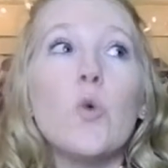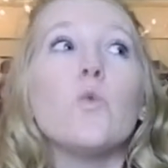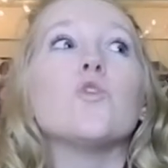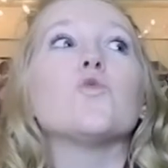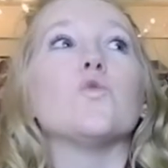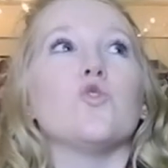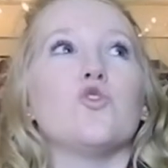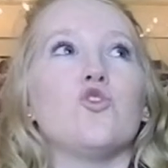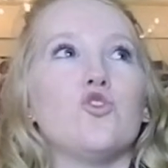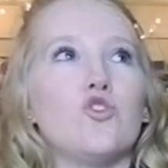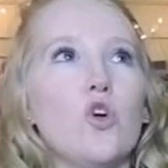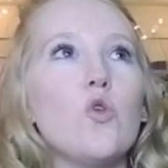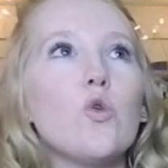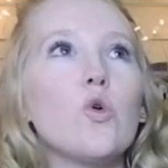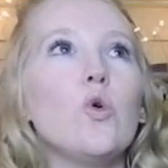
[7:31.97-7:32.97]
which was
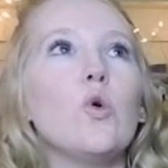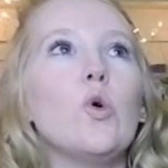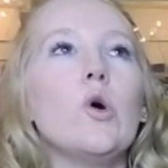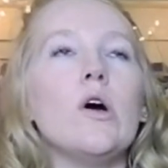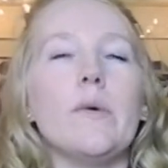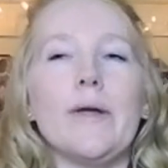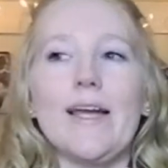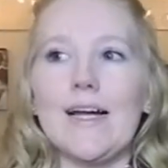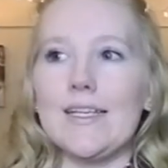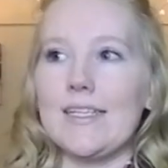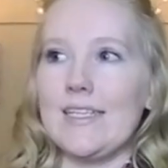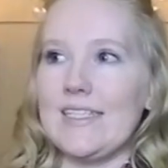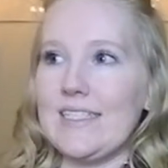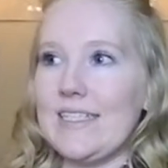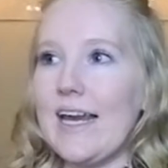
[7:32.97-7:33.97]
so cool, and we got to
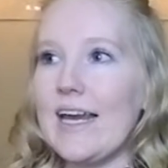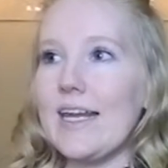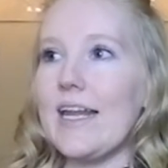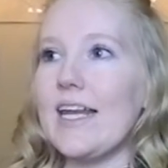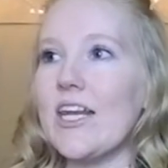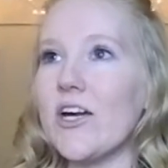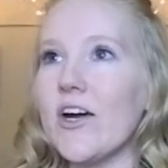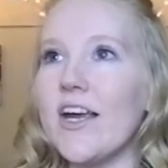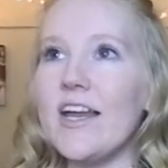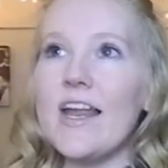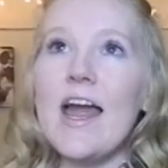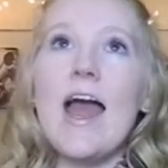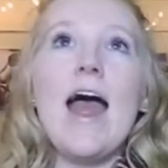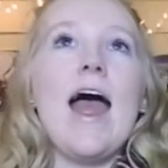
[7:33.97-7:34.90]
stand under it,